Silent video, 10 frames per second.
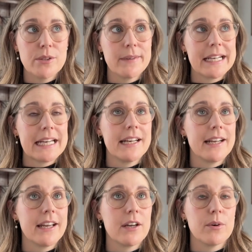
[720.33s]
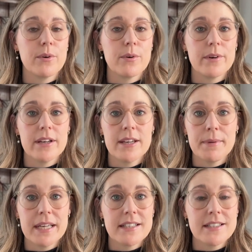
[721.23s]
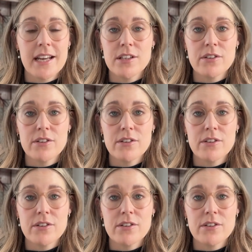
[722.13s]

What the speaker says: with cleaning it or it being stained or